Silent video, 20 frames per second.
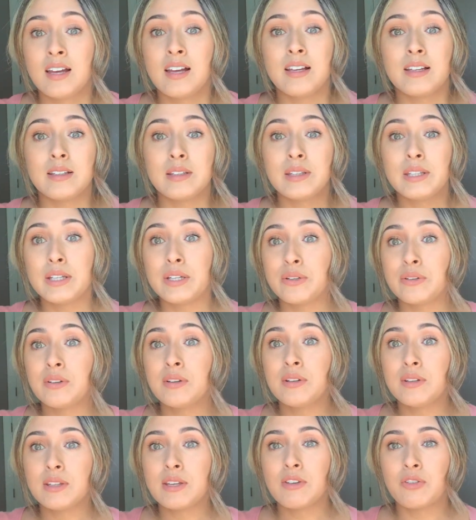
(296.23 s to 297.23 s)

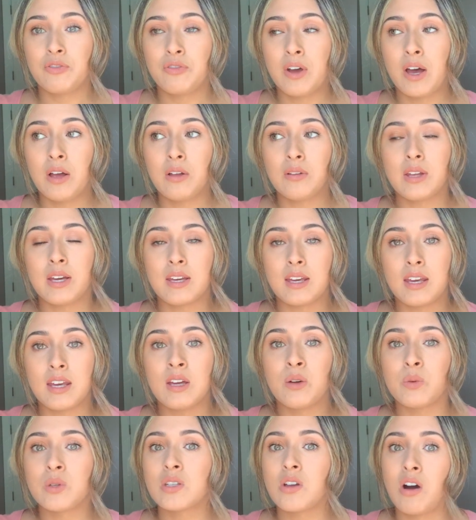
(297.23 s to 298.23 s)
literally felt like it
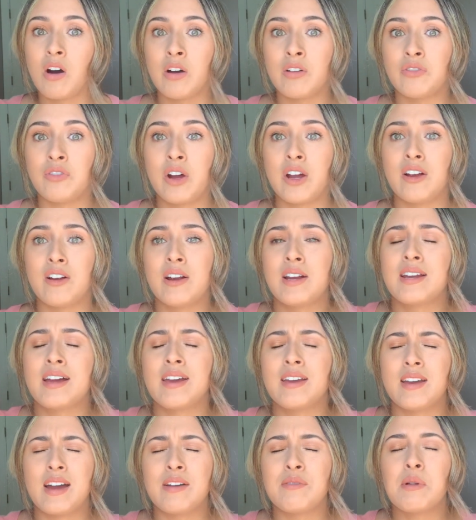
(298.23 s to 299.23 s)
was on fire. And I,
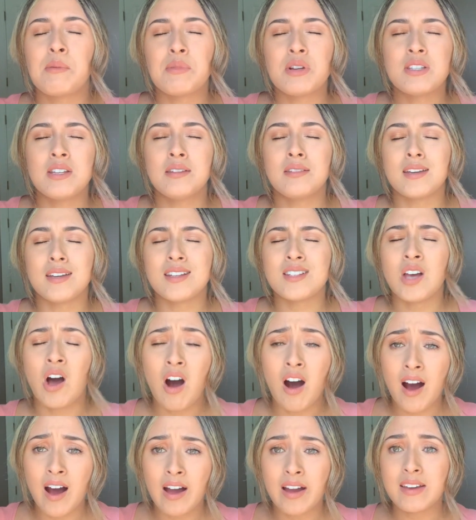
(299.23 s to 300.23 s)
I remember saying like, it's
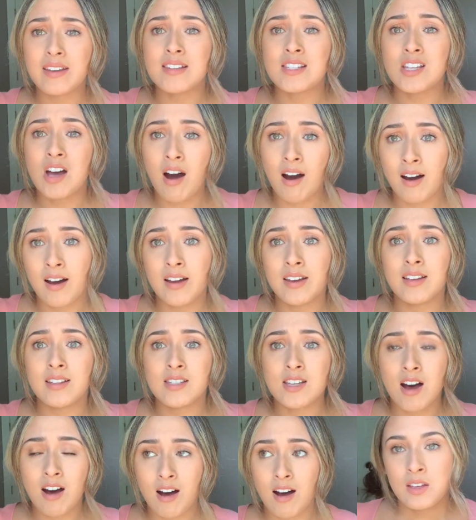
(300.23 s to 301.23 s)
hot, it's hot, it's
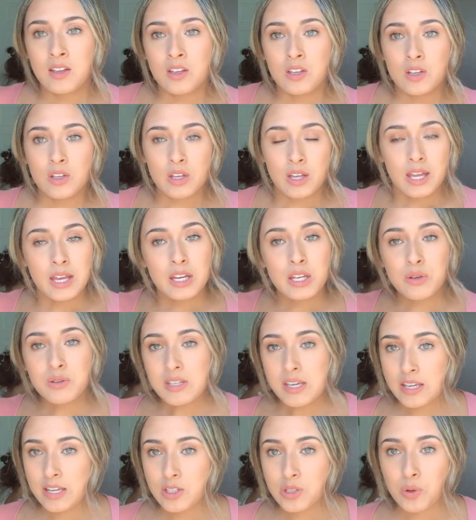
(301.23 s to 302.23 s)
hot. And he was
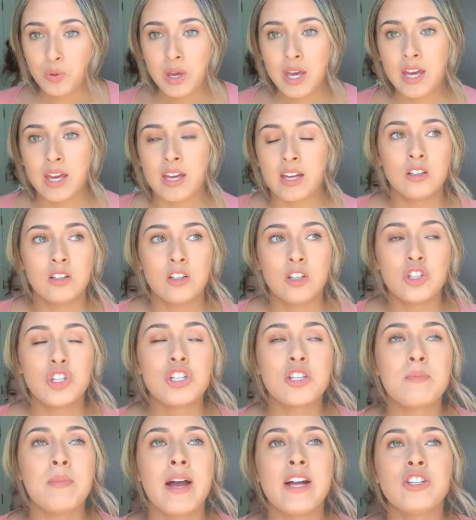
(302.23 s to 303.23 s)
like, it's okay. Just
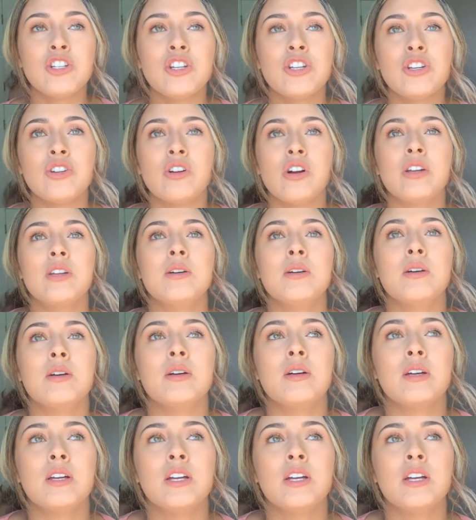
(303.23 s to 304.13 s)
imagine you're on a,